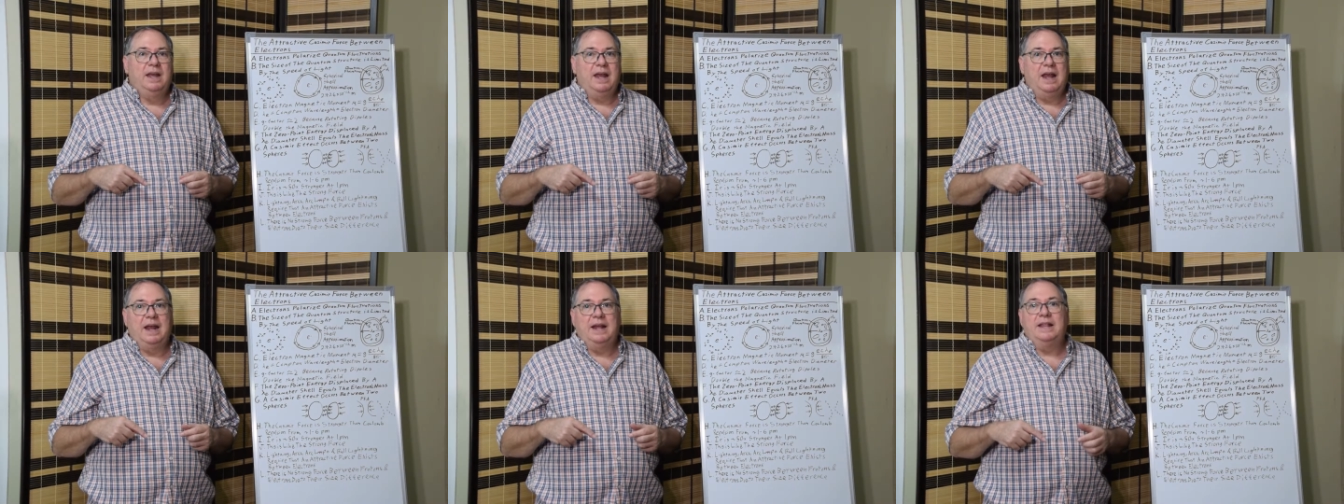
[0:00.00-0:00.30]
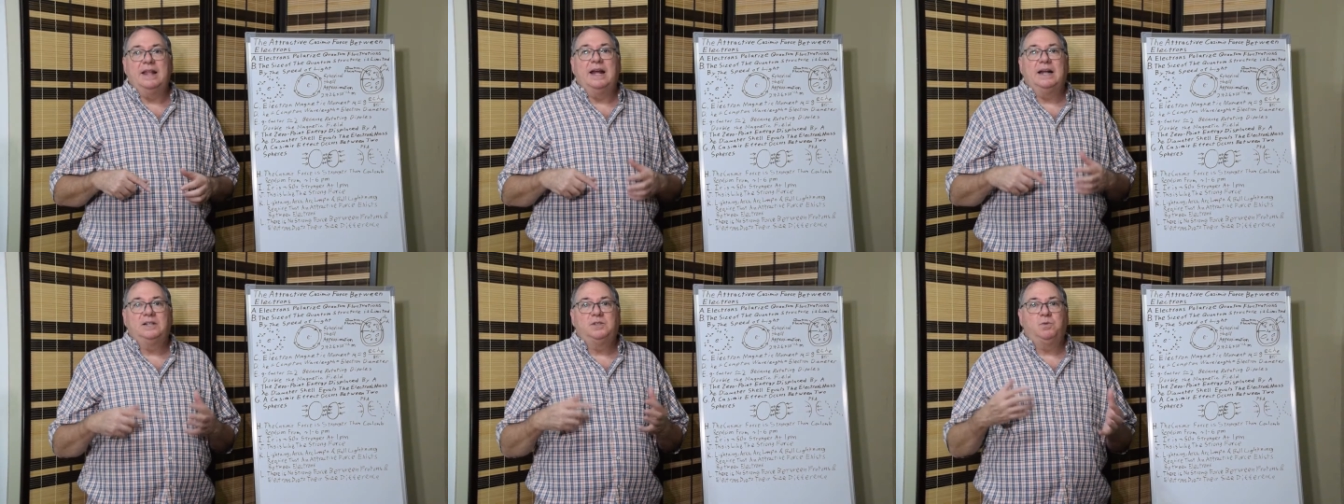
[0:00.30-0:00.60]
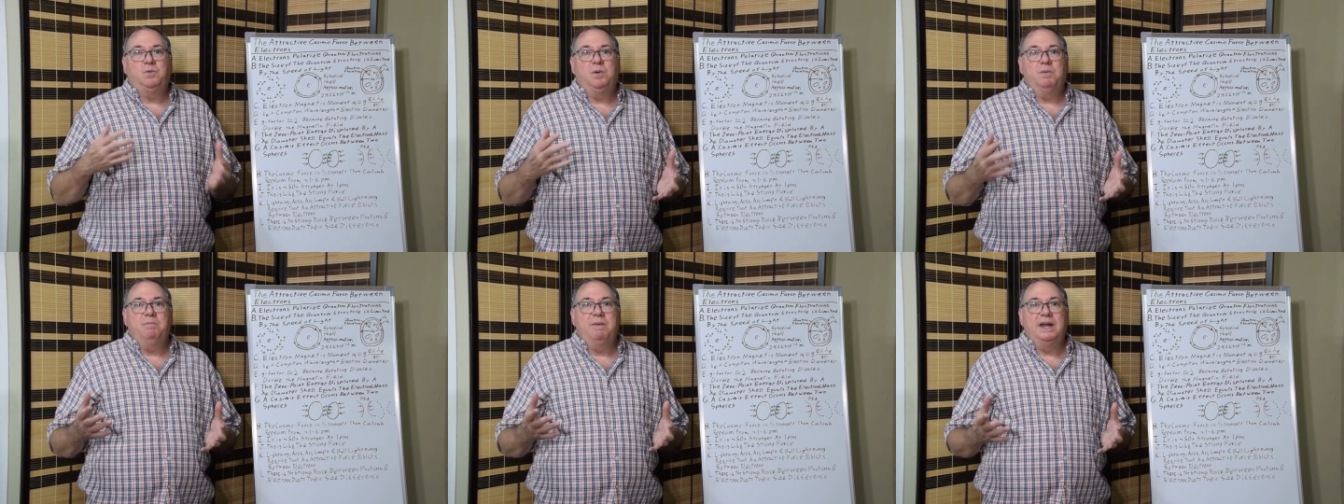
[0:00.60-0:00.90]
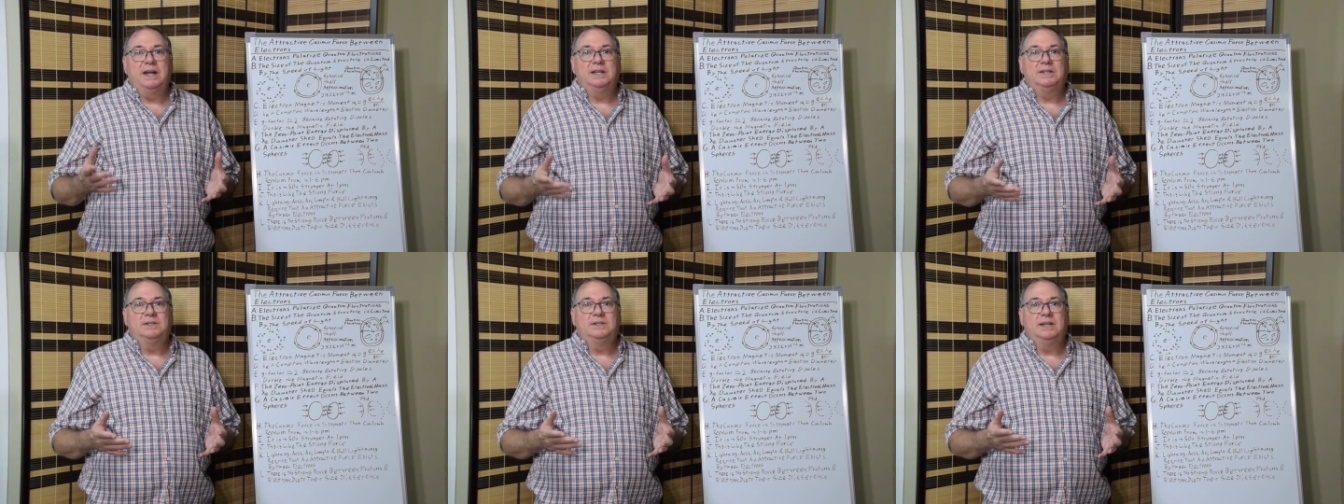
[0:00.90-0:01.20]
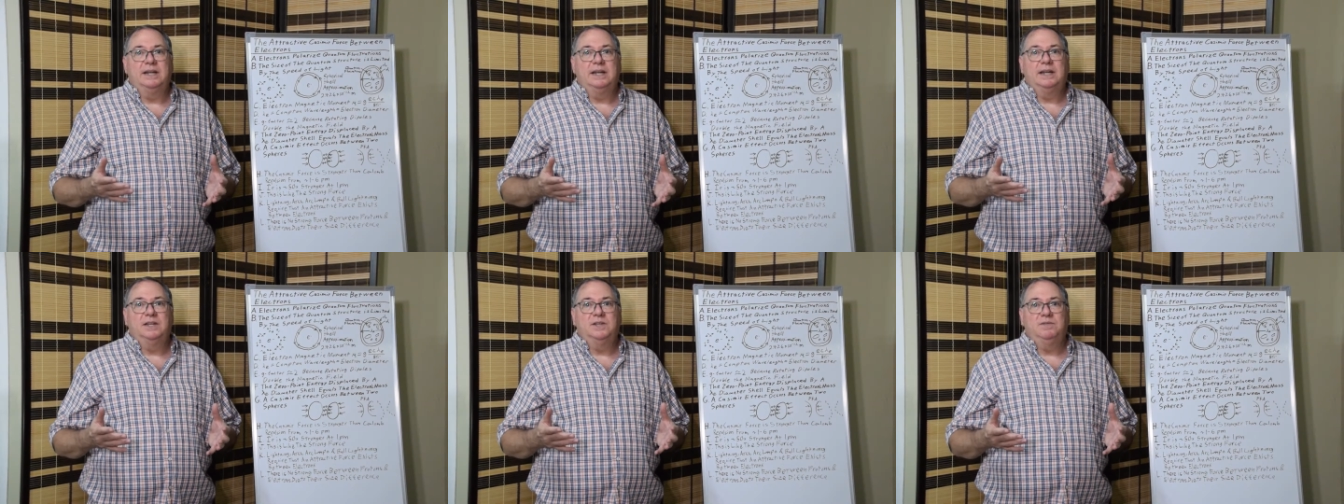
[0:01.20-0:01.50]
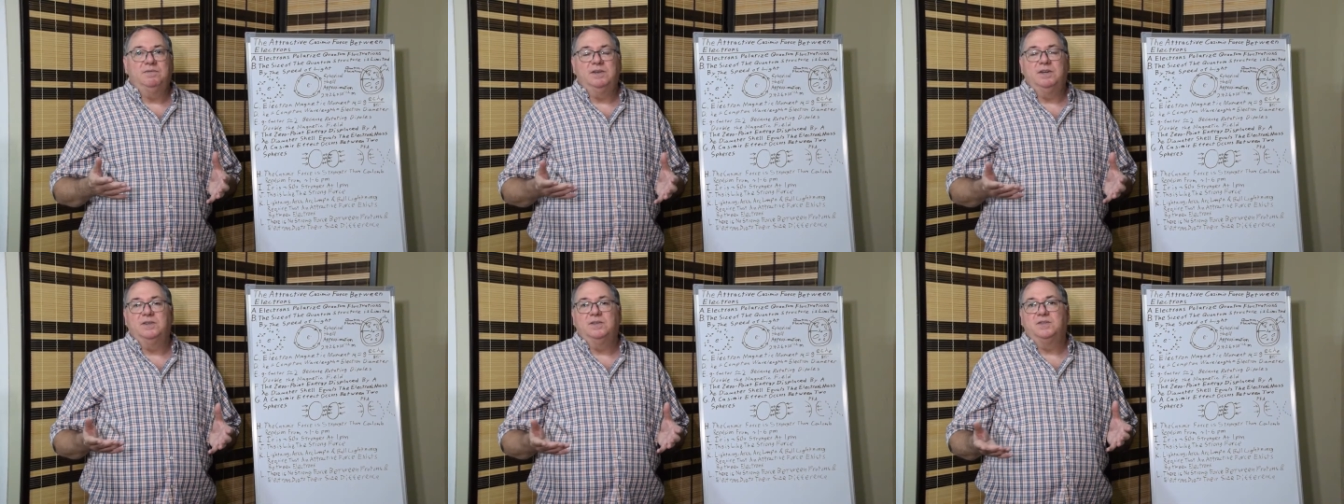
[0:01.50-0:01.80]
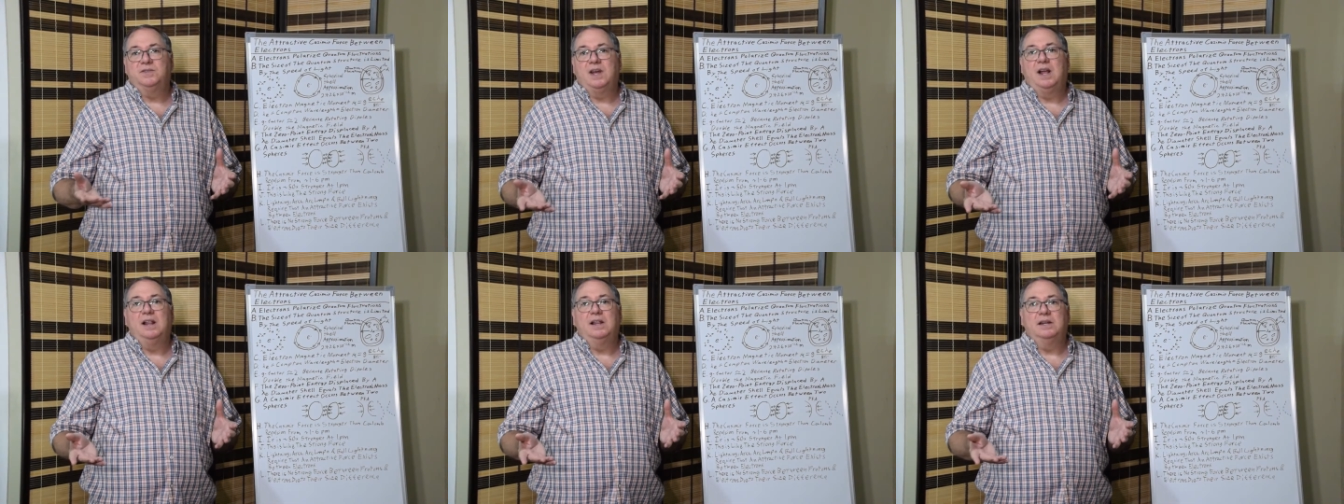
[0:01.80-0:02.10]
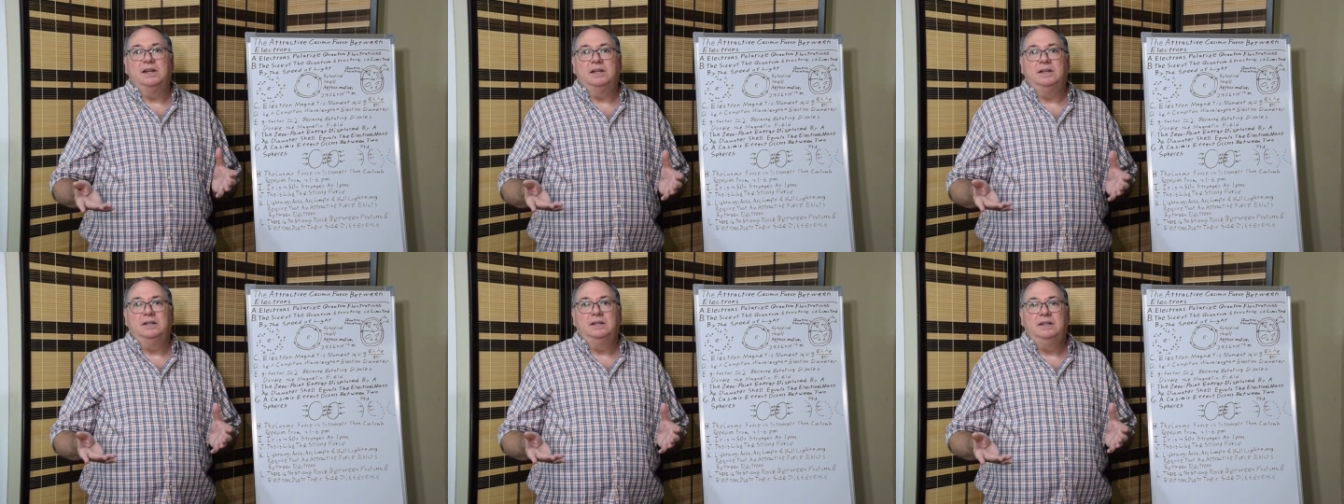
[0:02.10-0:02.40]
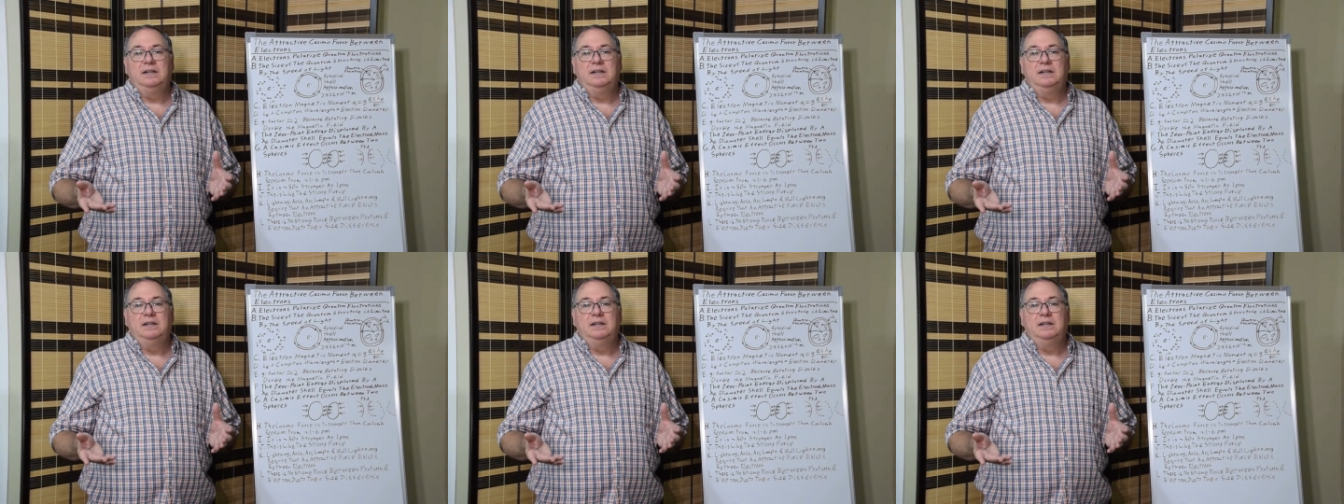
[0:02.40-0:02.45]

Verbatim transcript: And that's what makes things feel solid.